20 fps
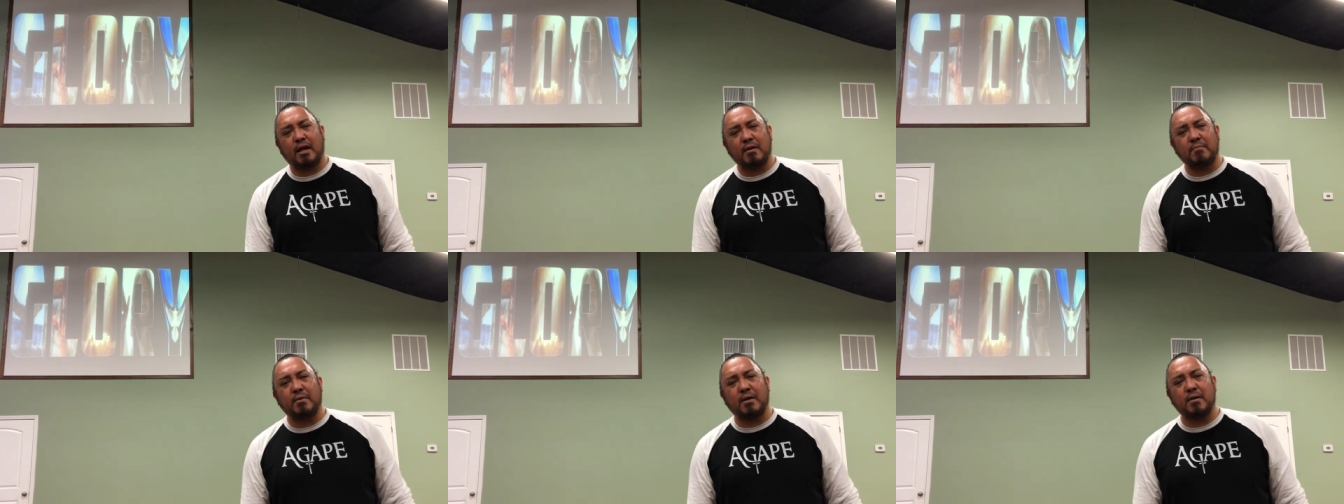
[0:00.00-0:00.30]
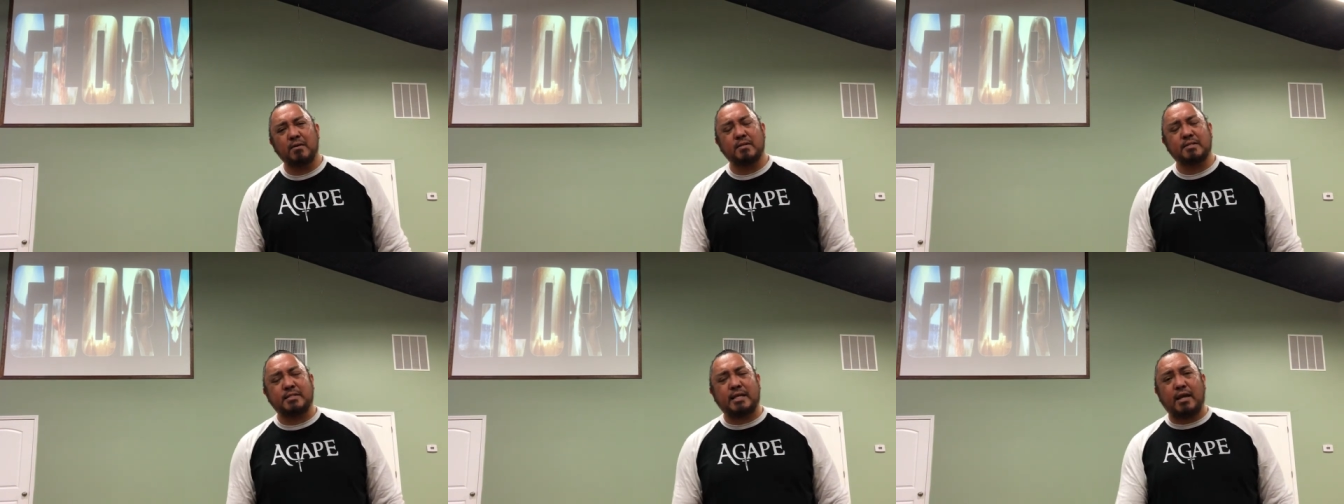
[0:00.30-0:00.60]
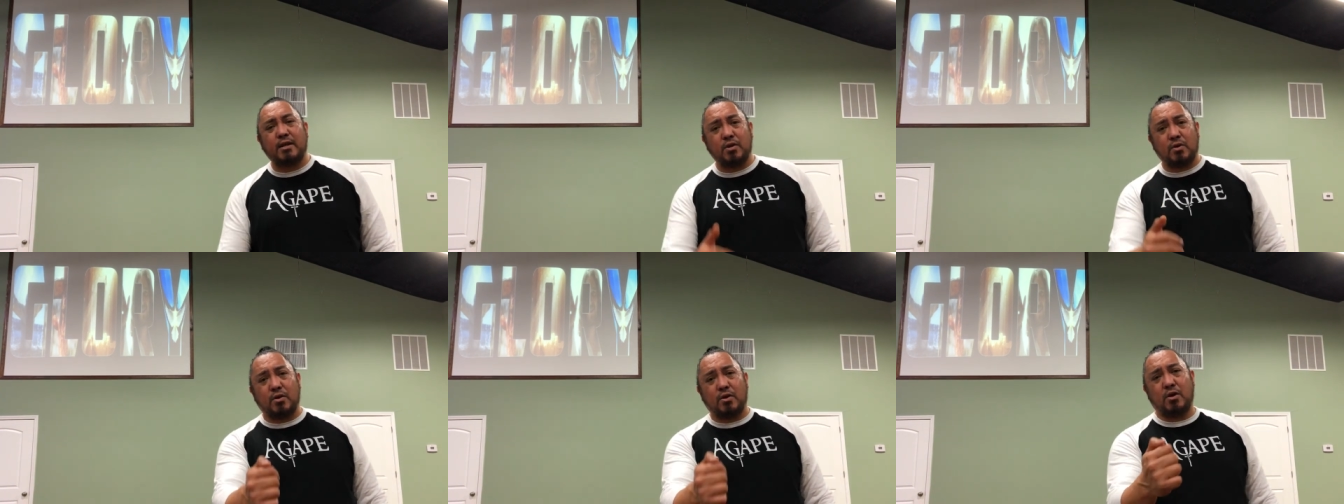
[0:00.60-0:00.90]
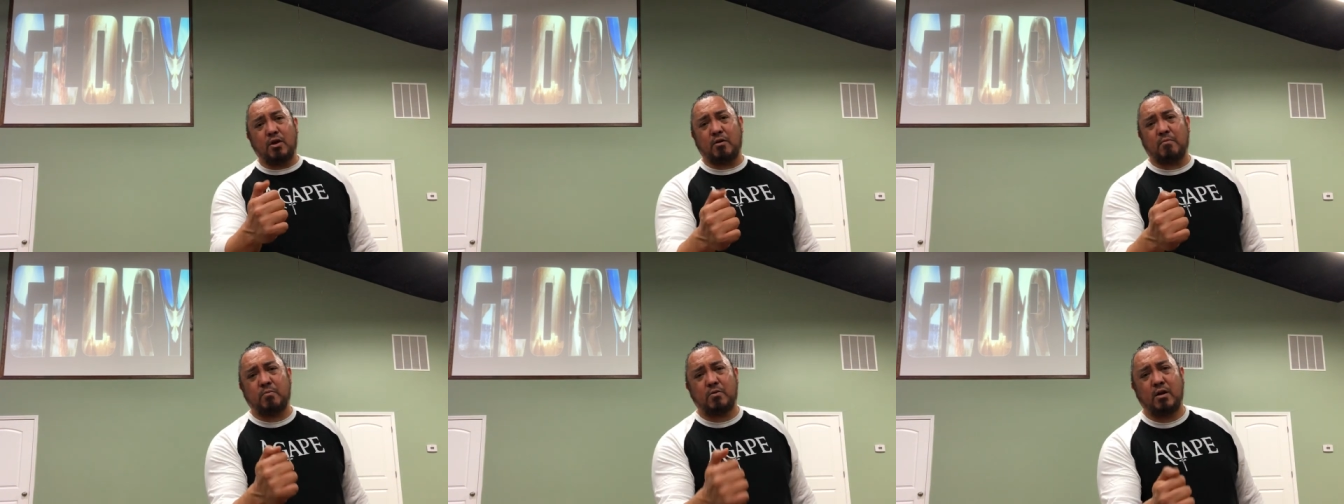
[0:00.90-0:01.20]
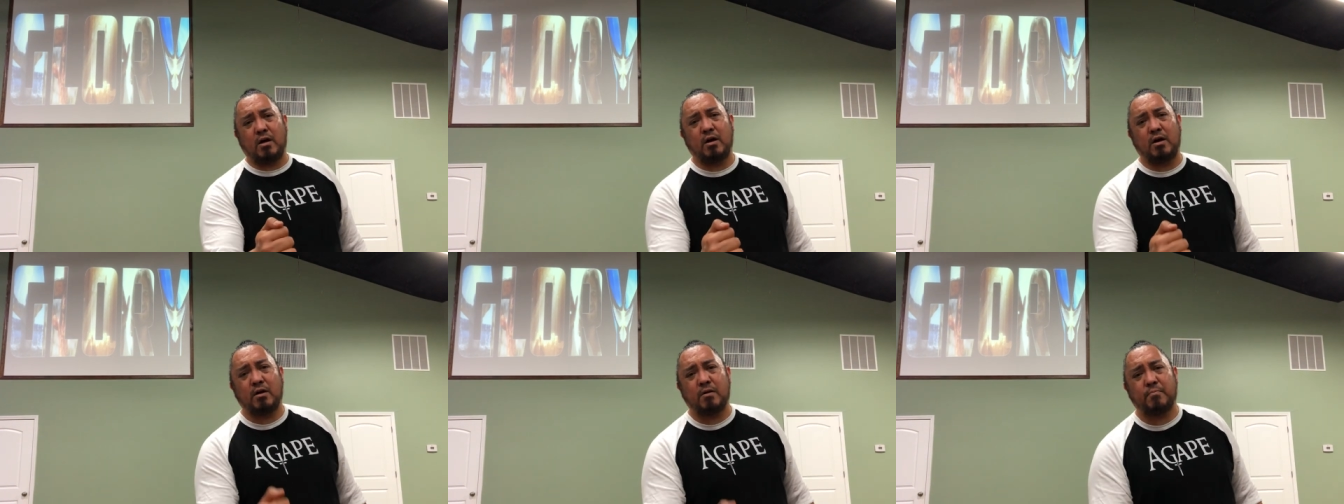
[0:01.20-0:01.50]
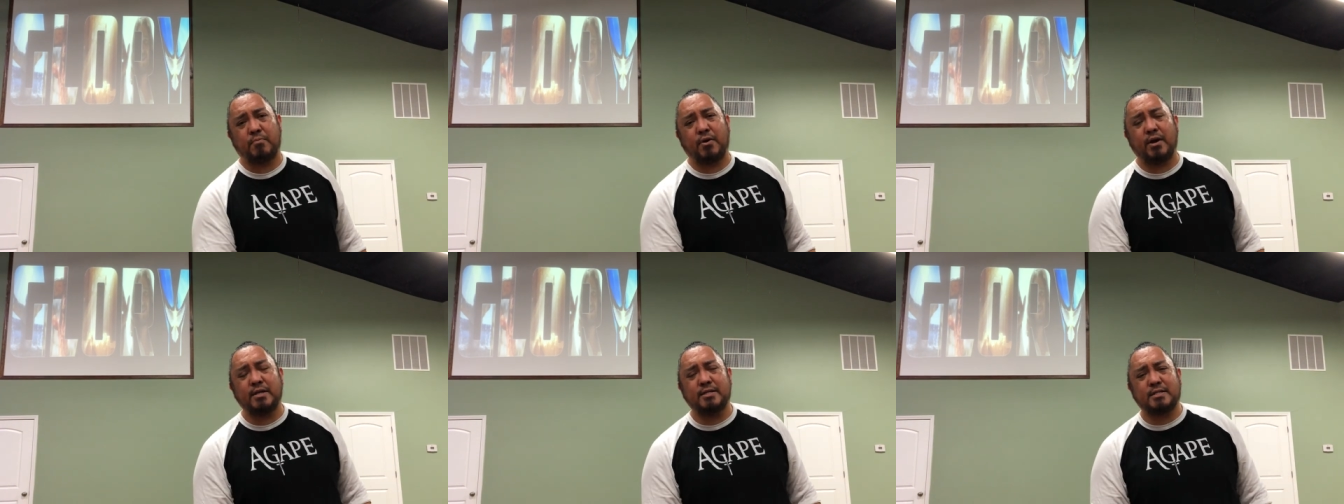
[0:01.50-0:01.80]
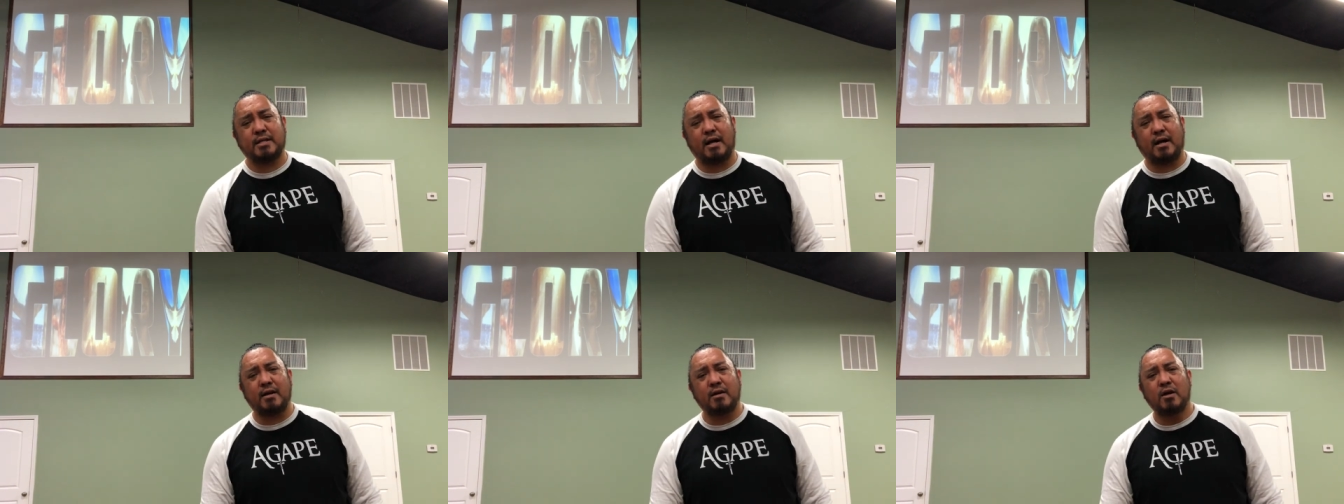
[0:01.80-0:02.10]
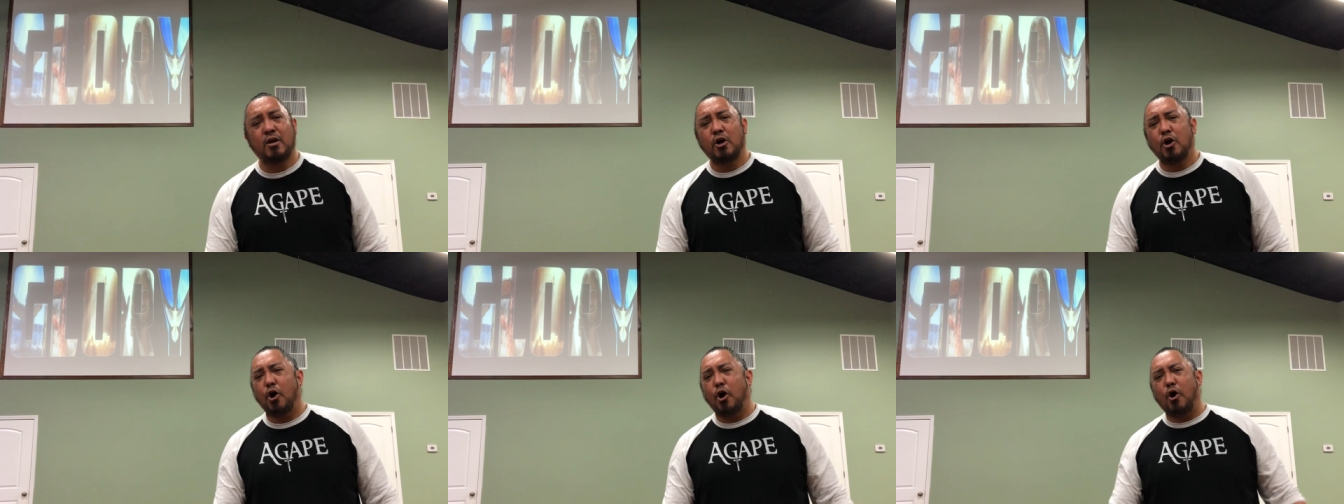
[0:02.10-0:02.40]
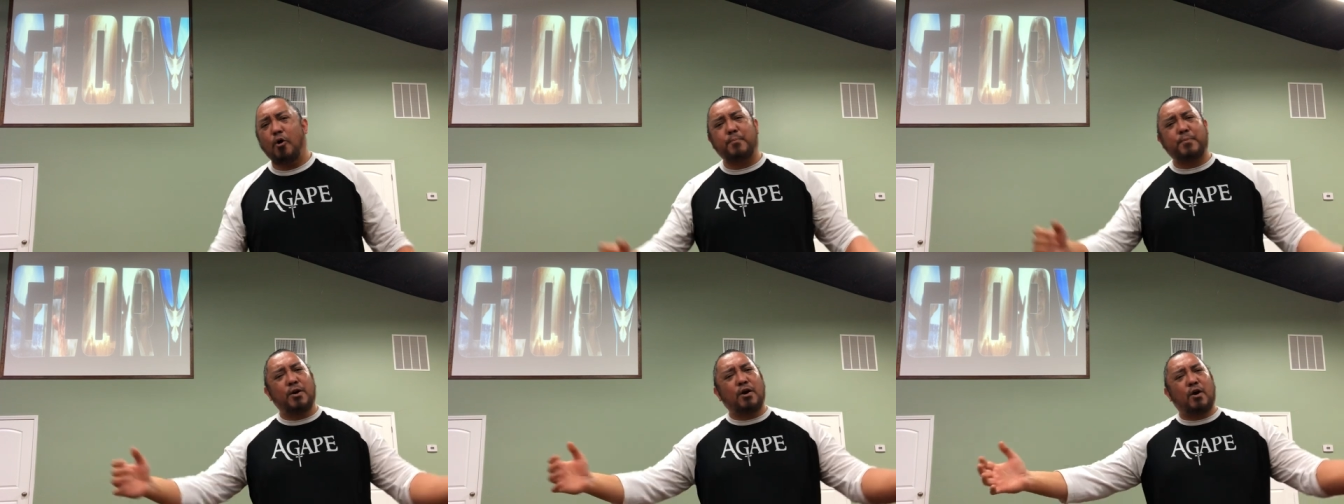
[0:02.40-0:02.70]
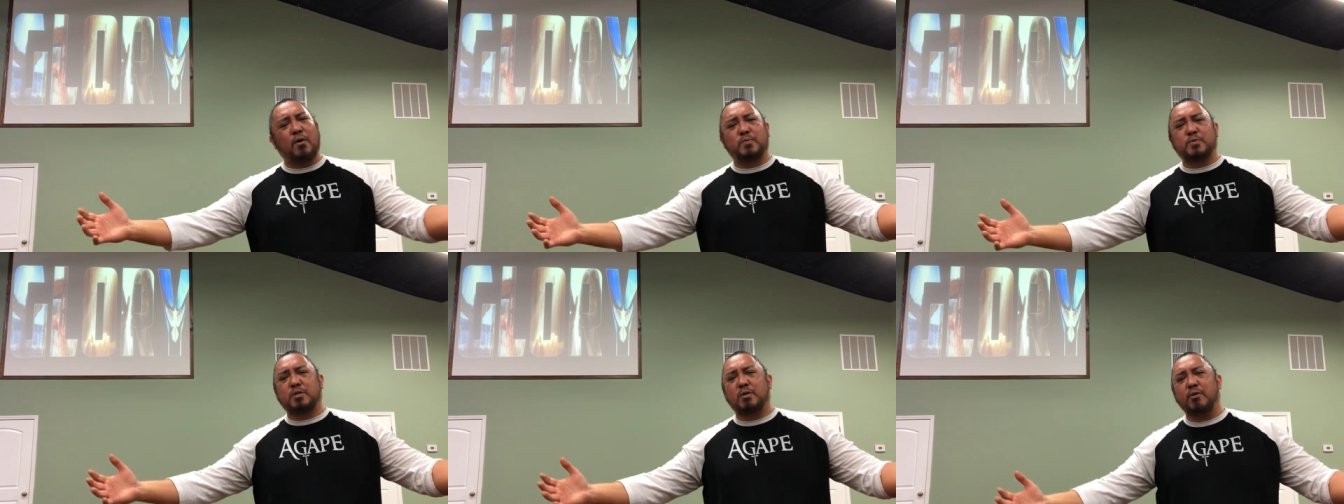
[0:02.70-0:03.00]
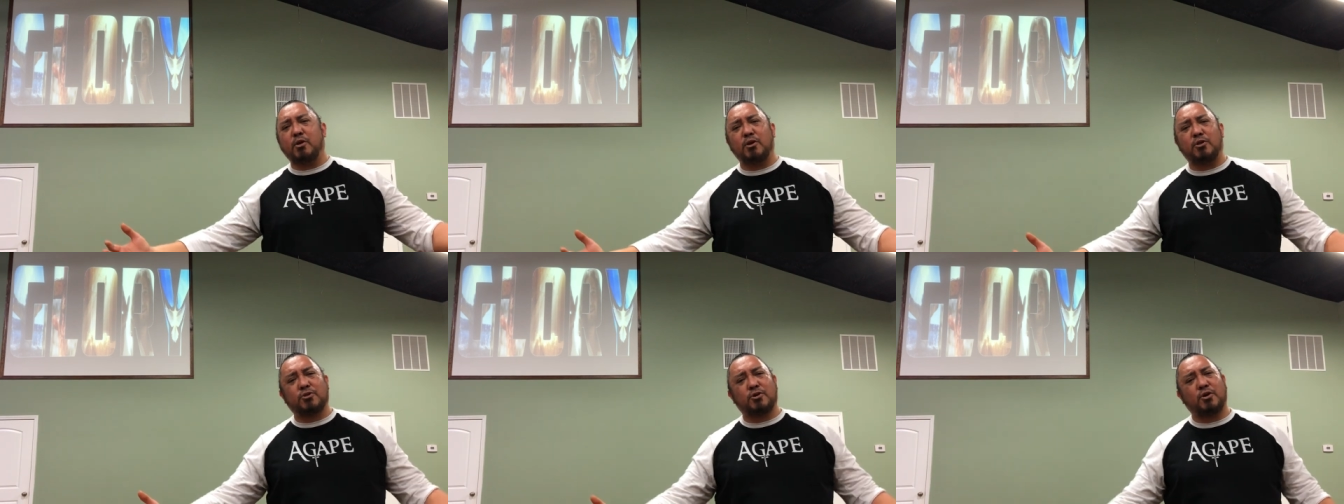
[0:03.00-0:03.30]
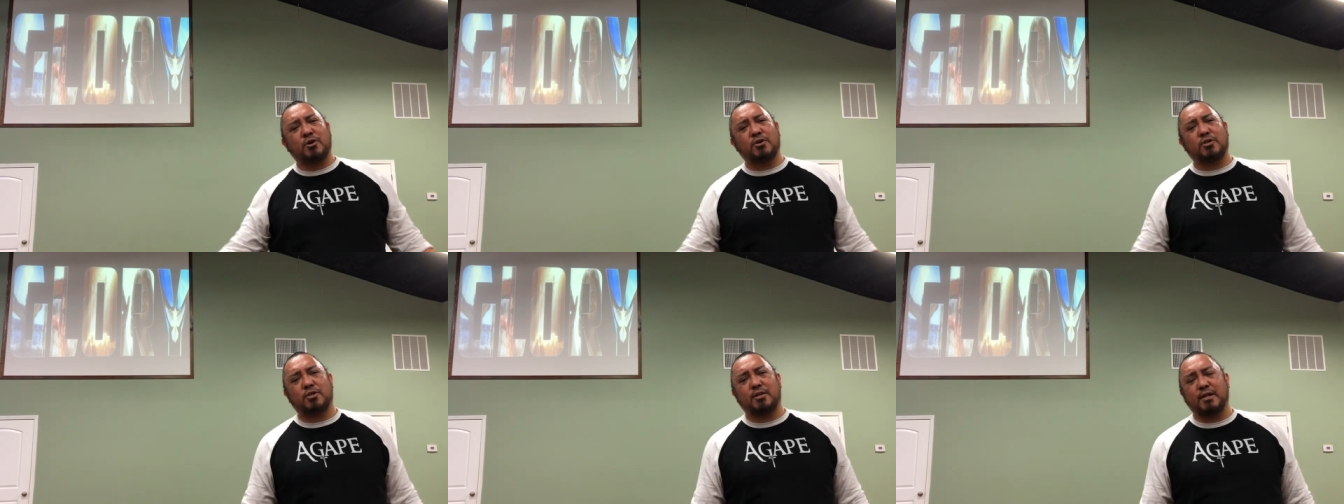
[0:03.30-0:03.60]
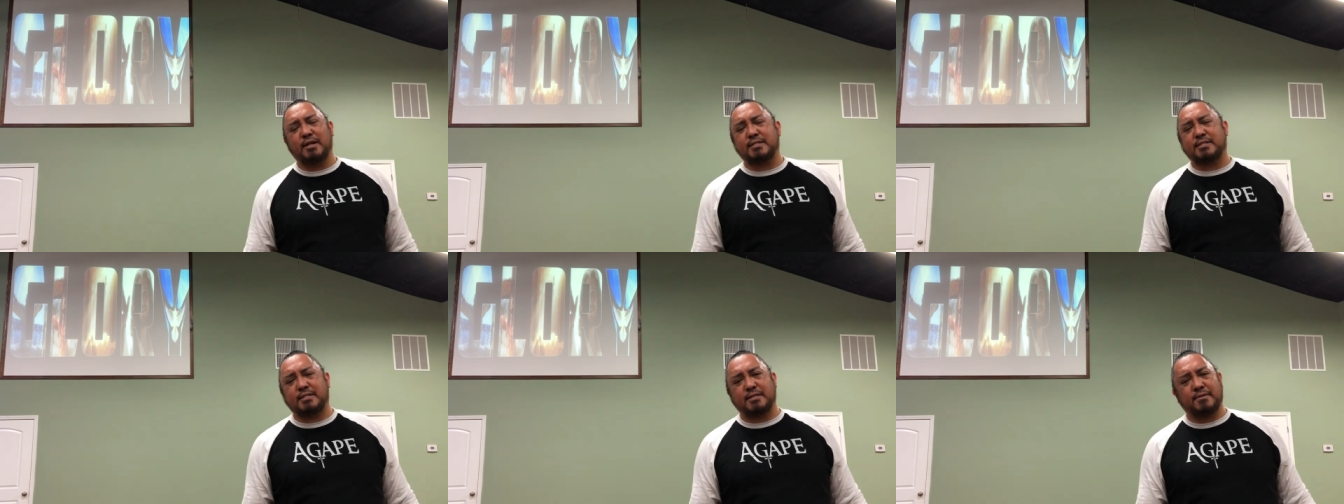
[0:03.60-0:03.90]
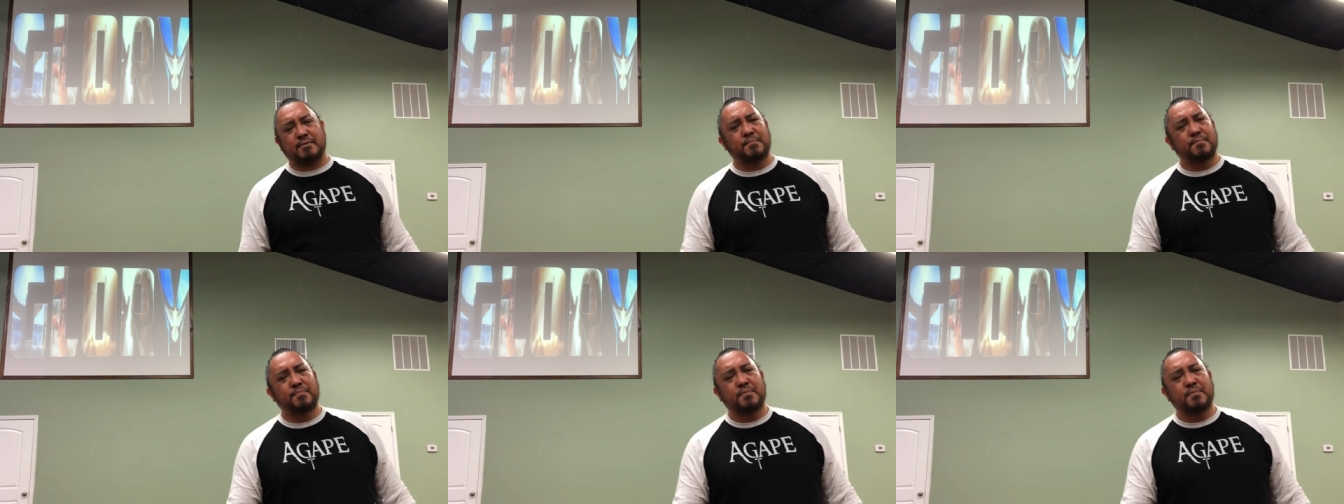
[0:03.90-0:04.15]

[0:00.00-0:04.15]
Amen. Set your alarm clock. Praise God. Open Arms Community Church, listen.